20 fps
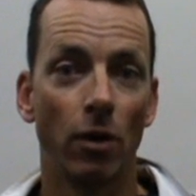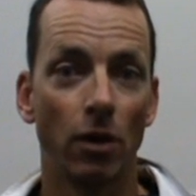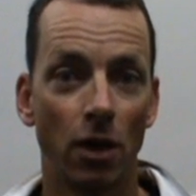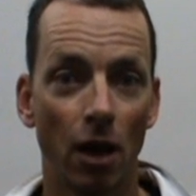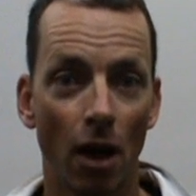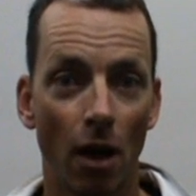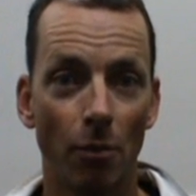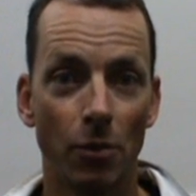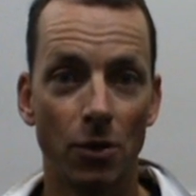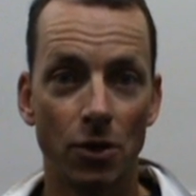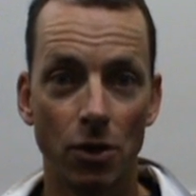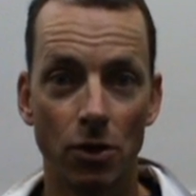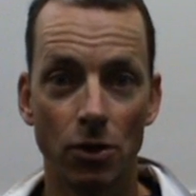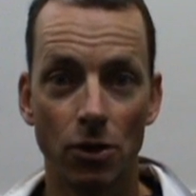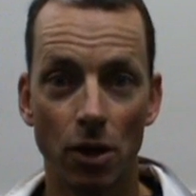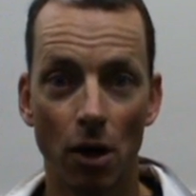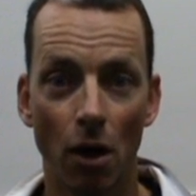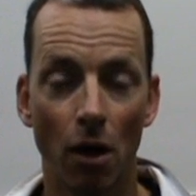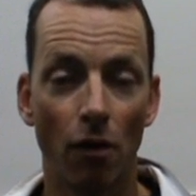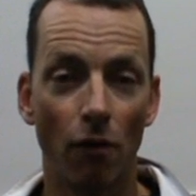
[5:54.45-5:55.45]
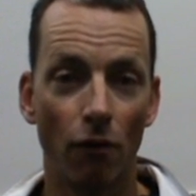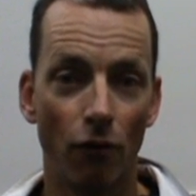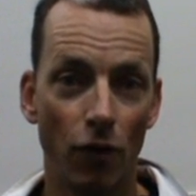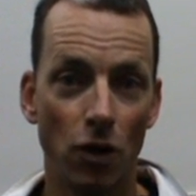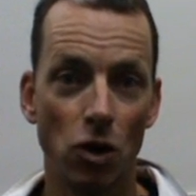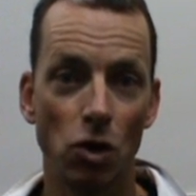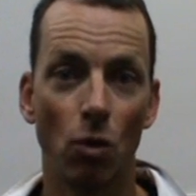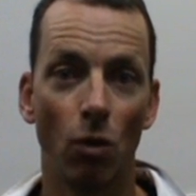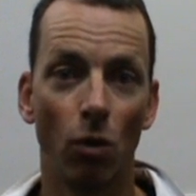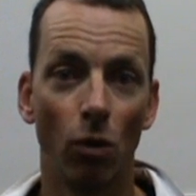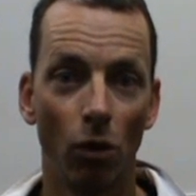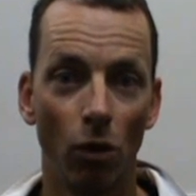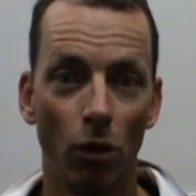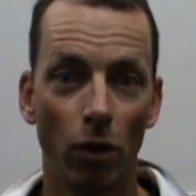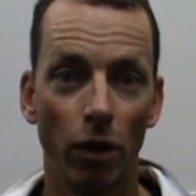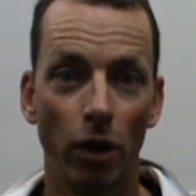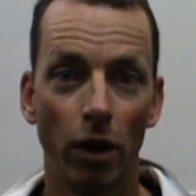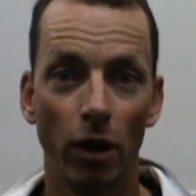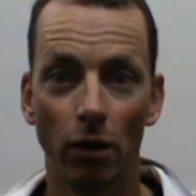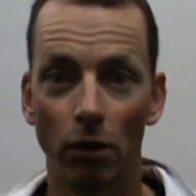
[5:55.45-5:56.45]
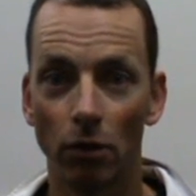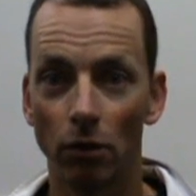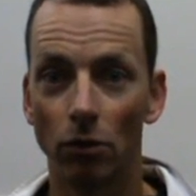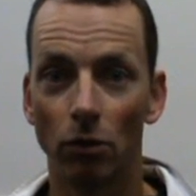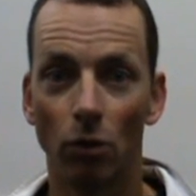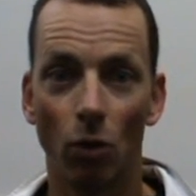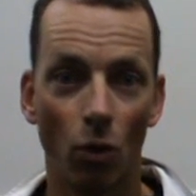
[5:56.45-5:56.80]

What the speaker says: encompasses visual learning,